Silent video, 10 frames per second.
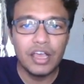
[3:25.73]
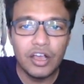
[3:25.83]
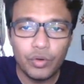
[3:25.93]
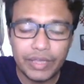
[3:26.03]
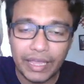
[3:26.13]

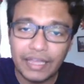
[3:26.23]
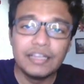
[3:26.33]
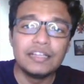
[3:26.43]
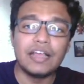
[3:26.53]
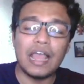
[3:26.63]
Okay,
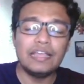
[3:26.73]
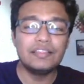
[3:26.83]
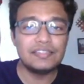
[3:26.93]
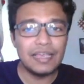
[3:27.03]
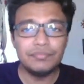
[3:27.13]
in the
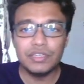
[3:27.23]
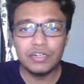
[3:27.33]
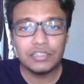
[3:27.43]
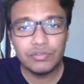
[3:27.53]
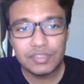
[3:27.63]
same
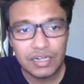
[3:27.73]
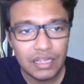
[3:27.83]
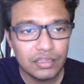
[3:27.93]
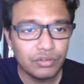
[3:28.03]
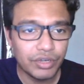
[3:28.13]
year there was
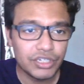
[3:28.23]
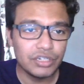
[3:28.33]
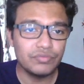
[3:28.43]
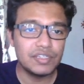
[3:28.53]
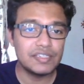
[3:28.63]
another
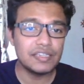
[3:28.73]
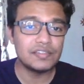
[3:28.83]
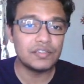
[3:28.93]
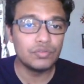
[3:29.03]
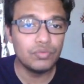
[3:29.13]
question which says
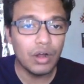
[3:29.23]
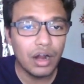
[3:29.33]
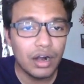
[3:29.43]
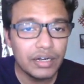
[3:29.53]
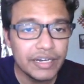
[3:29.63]
you
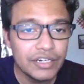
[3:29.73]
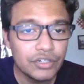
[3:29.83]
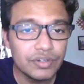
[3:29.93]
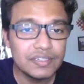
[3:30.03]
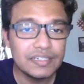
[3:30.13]
are
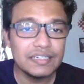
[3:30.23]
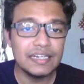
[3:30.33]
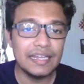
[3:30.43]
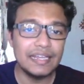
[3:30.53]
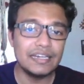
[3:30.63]
interested
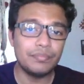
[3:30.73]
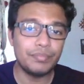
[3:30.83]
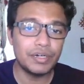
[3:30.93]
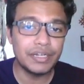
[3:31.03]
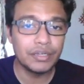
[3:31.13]
in a
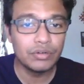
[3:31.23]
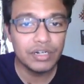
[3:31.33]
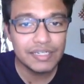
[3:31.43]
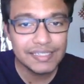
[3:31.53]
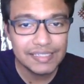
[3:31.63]

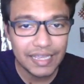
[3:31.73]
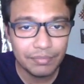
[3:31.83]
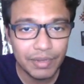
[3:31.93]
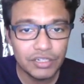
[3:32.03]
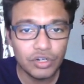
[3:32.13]
particular
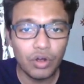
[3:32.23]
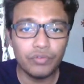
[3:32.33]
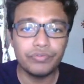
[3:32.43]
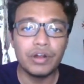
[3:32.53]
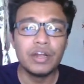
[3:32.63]
segment
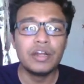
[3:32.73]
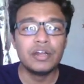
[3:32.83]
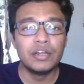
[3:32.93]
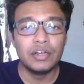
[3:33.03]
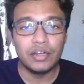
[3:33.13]
of
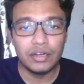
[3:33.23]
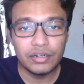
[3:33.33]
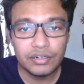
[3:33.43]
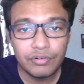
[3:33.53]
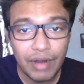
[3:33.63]

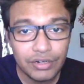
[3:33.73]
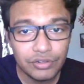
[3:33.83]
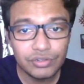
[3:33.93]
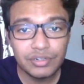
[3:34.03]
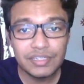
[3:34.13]

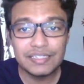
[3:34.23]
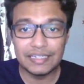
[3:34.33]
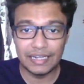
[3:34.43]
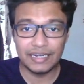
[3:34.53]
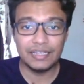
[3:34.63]
rhinoceros
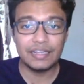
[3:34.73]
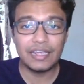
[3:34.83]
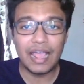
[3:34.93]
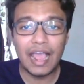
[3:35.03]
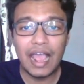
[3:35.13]
DNA
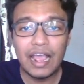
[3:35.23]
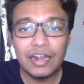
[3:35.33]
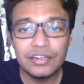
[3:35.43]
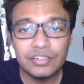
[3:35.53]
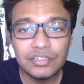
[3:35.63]

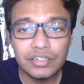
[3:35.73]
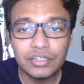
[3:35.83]
and